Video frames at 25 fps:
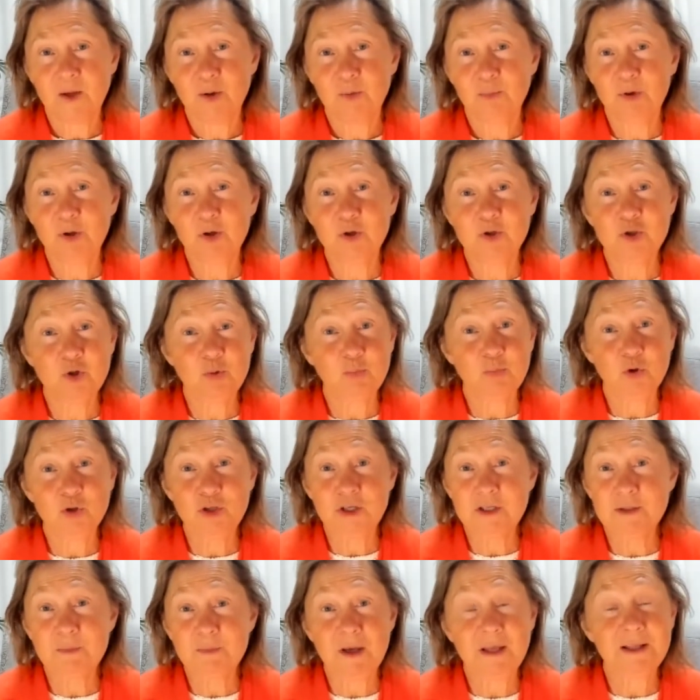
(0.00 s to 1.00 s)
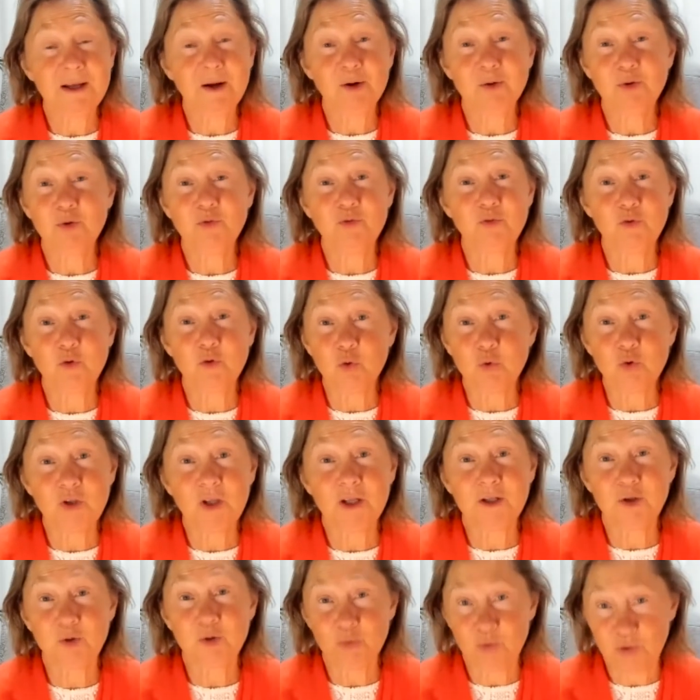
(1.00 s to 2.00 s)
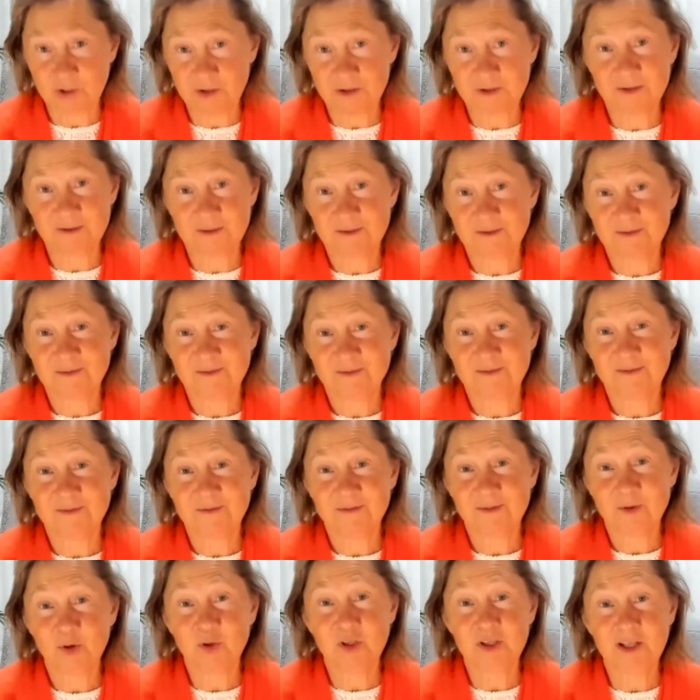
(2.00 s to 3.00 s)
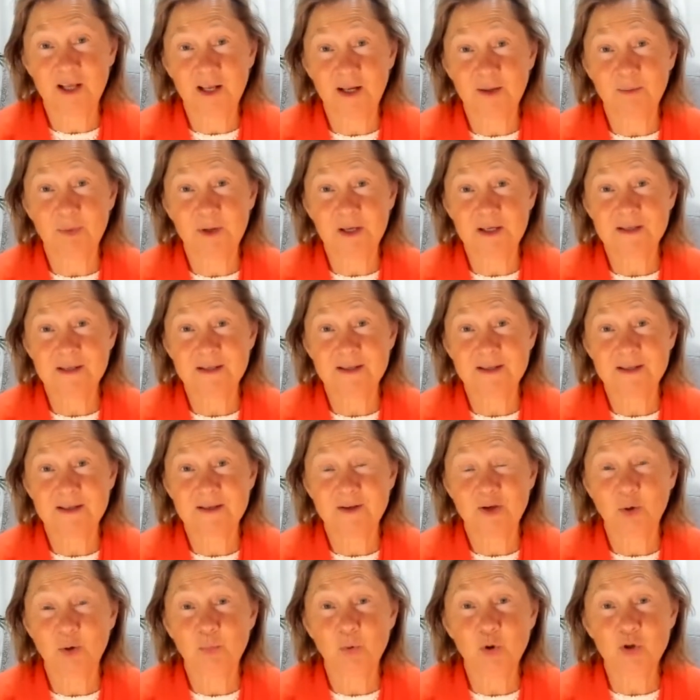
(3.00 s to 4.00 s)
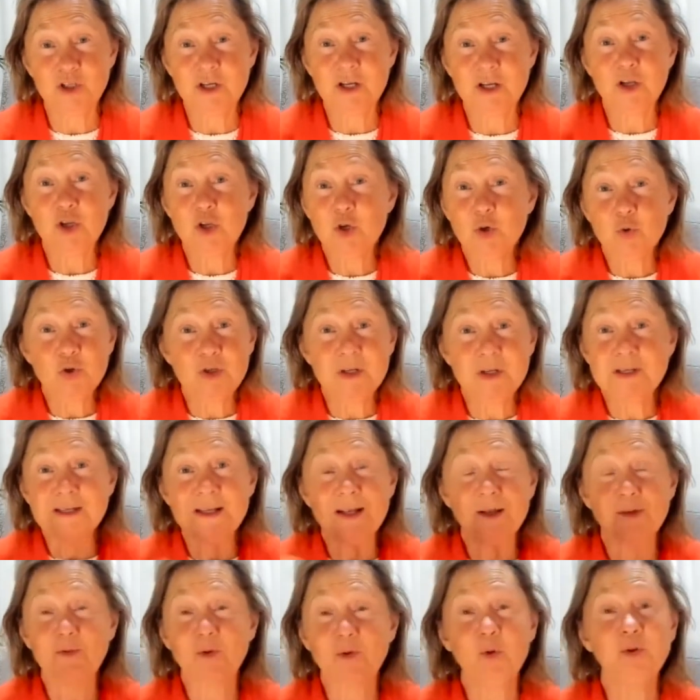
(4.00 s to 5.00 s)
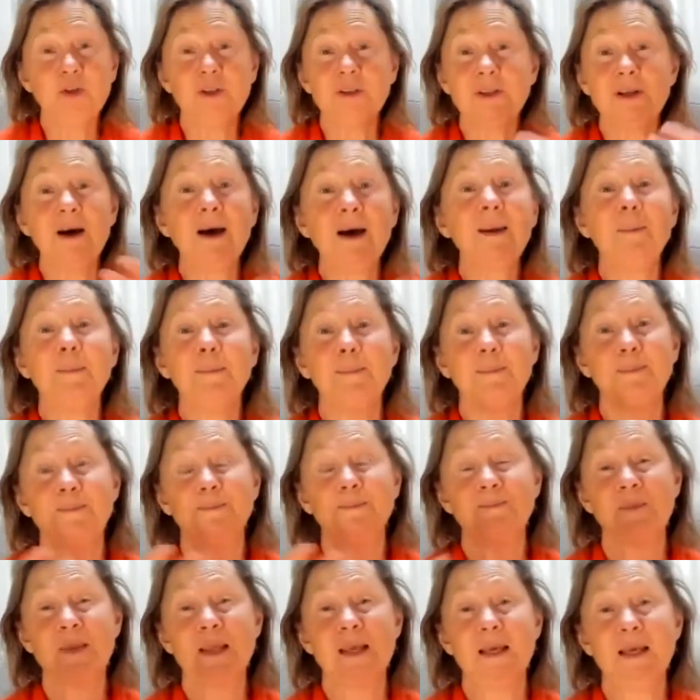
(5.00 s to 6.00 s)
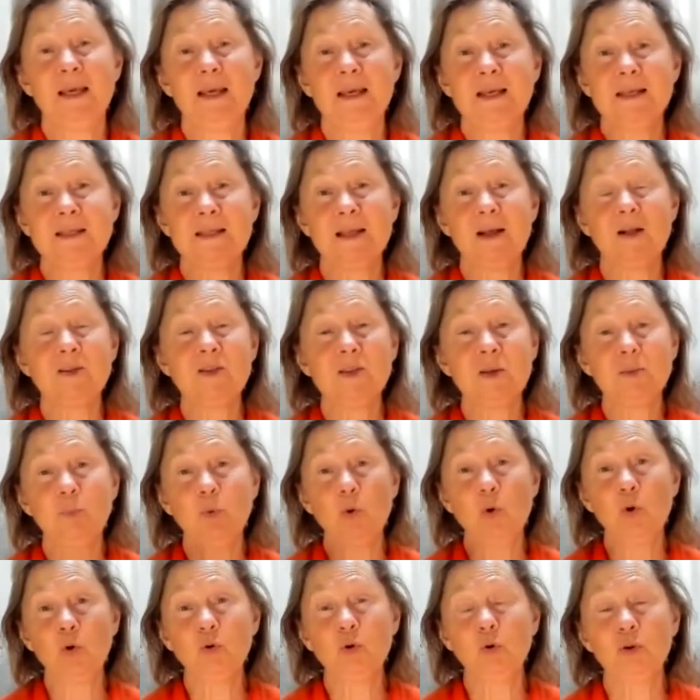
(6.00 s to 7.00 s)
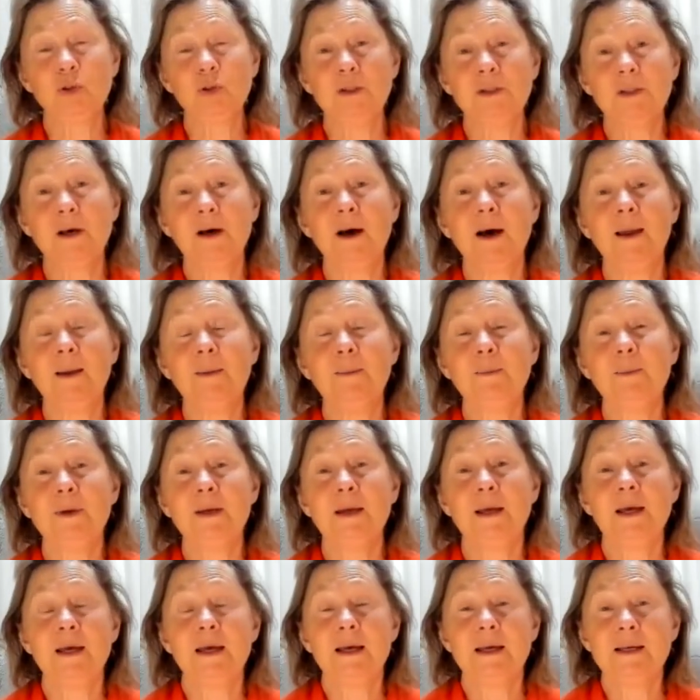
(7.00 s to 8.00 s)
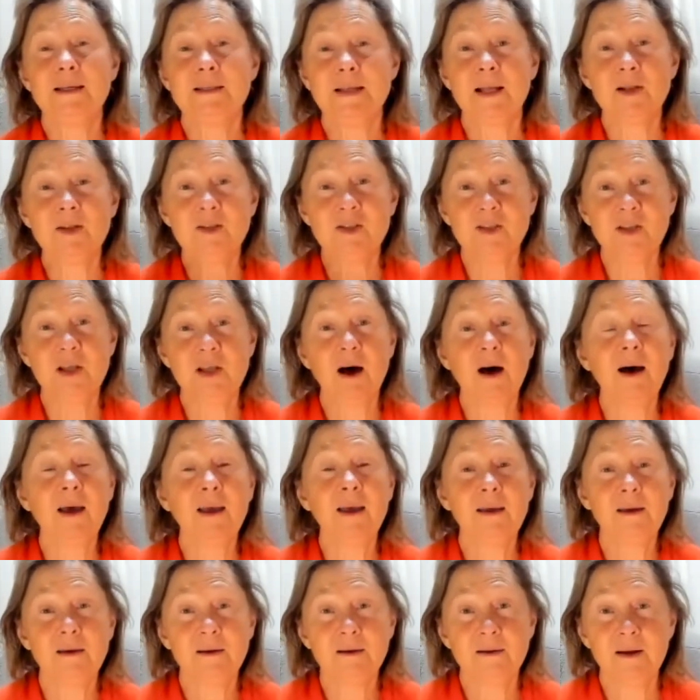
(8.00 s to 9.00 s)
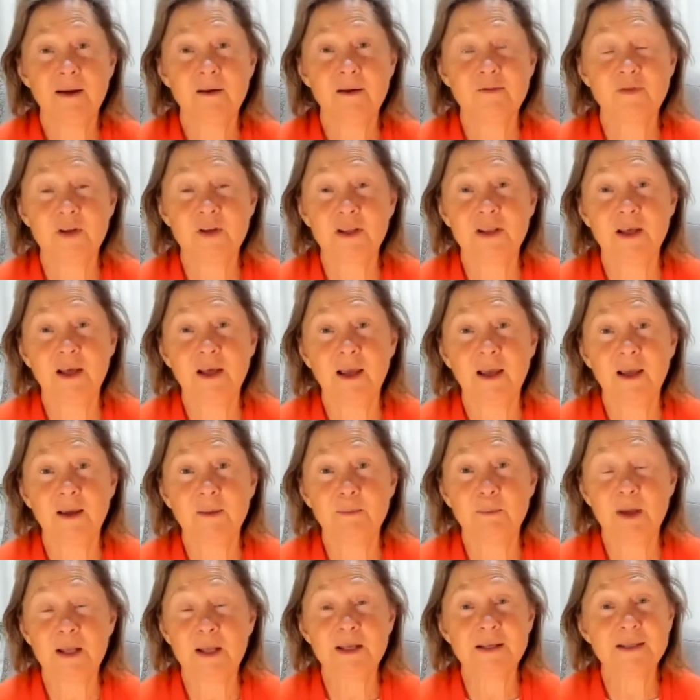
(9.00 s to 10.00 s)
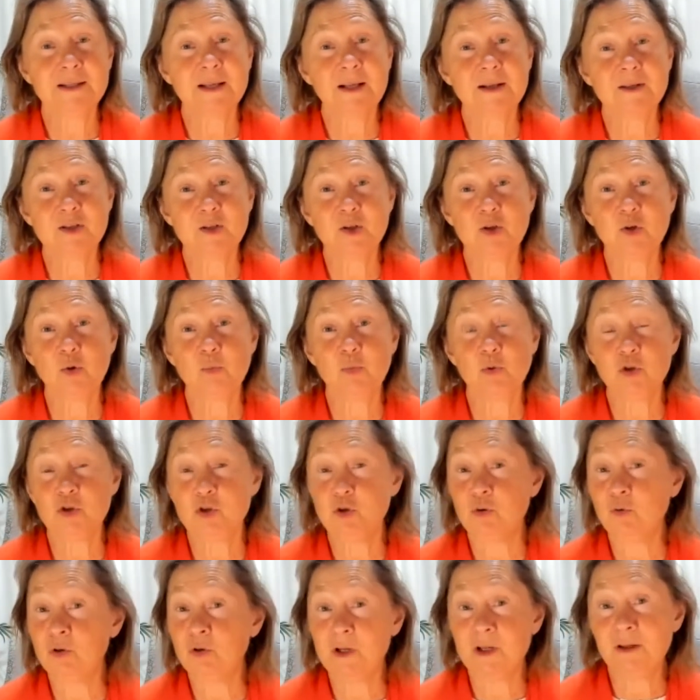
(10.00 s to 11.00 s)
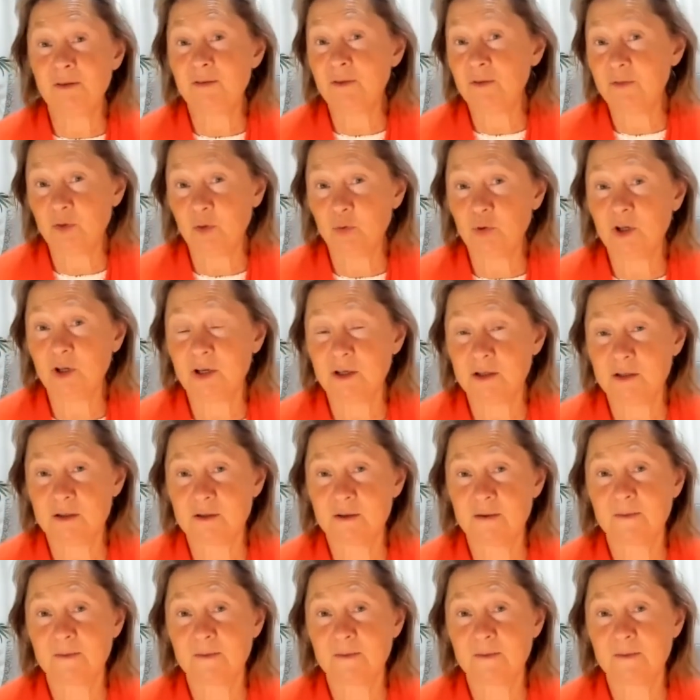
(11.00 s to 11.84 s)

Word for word: because your body is made out of food that you eat on a daily basis. Your okay. body renews itself all the time. Cells are born all the time. Cells die every day. Many cells in your body only live a few days.